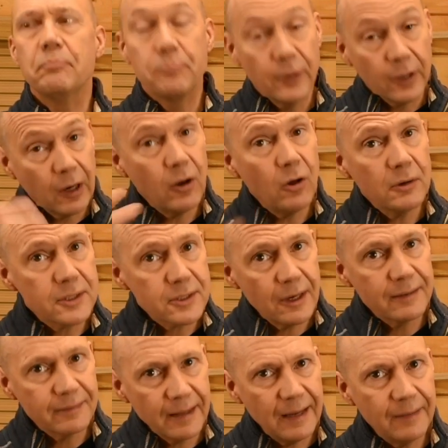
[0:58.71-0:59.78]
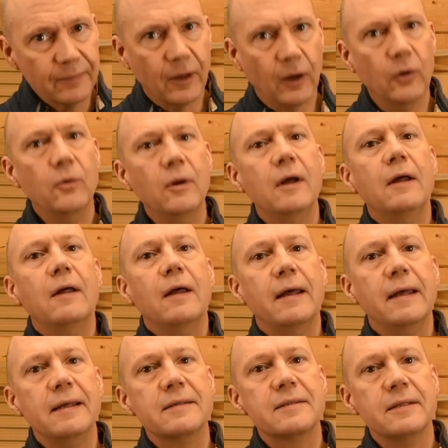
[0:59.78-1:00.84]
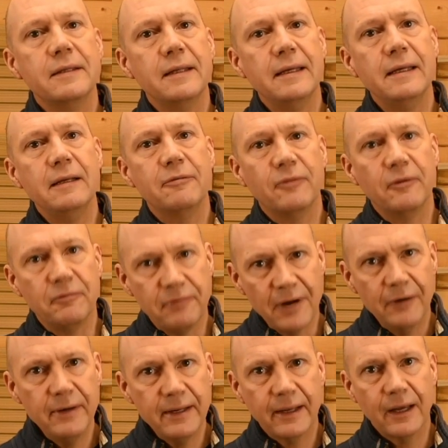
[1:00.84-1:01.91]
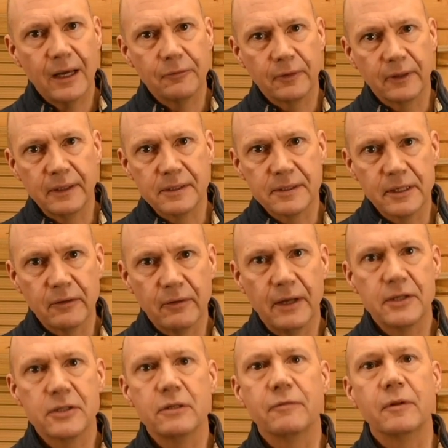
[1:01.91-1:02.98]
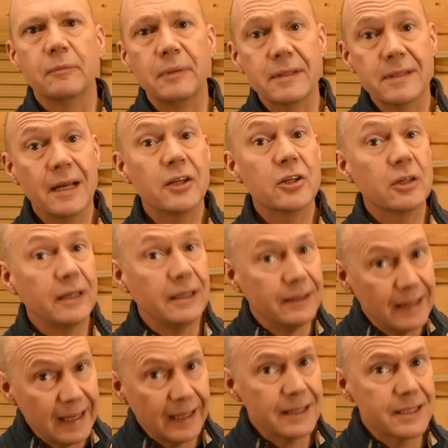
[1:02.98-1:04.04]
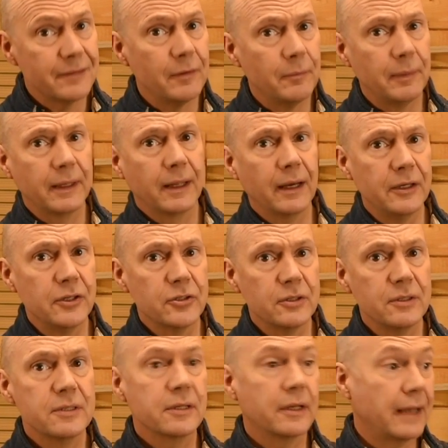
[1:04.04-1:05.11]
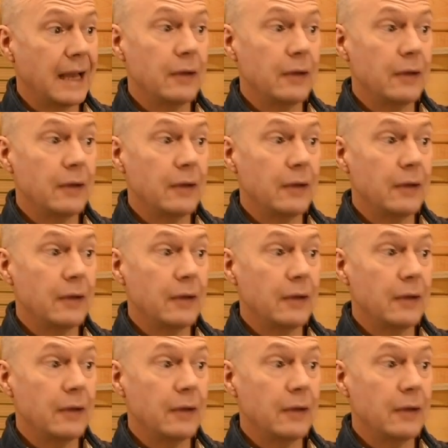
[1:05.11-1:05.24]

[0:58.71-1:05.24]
But alongside that, though, is the need for very careful consideration of the potentially negative implications and